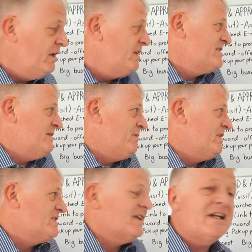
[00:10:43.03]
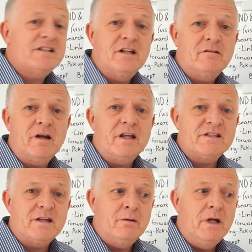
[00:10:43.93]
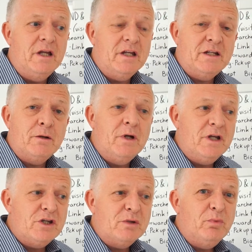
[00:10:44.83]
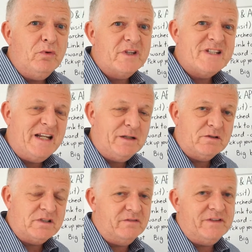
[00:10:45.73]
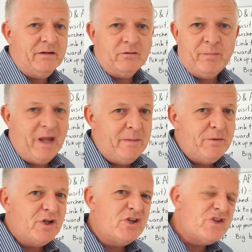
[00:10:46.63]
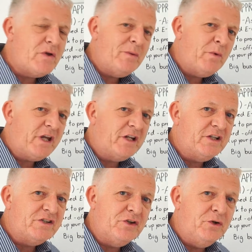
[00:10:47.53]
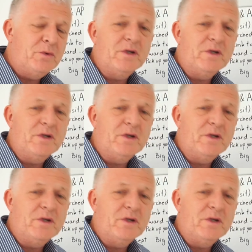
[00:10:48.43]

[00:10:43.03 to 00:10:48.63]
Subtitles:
Simple as that, right? So, you can put the technical stuff down on paper, you can show them what you're going to do,